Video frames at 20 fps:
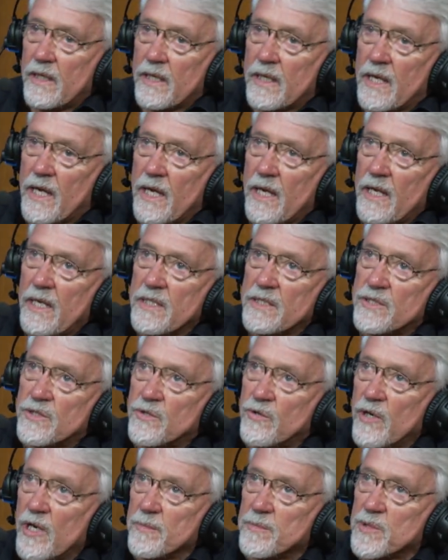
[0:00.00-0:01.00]
Kings,
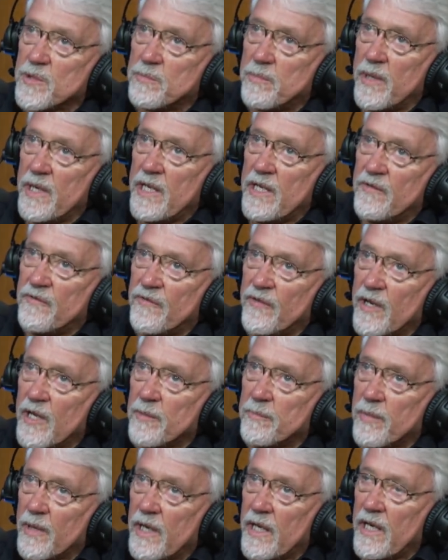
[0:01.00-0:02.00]
trip, speed,
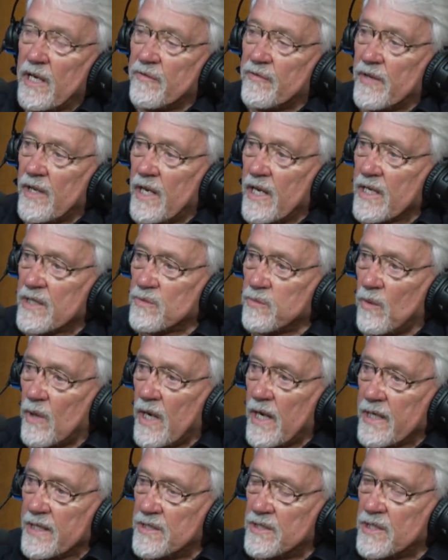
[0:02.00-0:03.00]
flip, left, X,
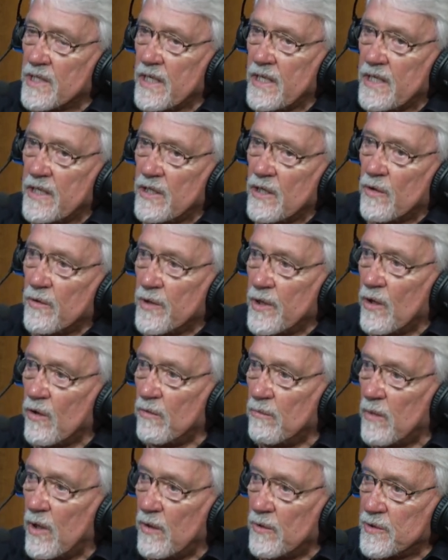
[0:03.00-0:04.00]
Y, Z, yo yo
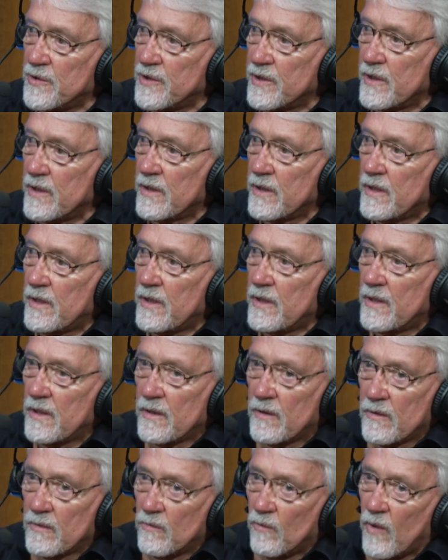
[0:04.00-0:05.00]
motion,
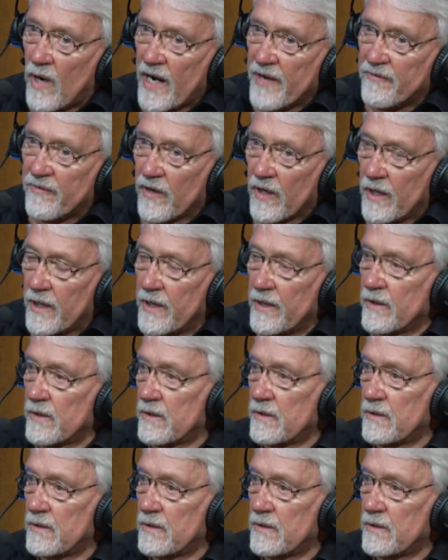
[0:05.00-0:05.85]
Y flare.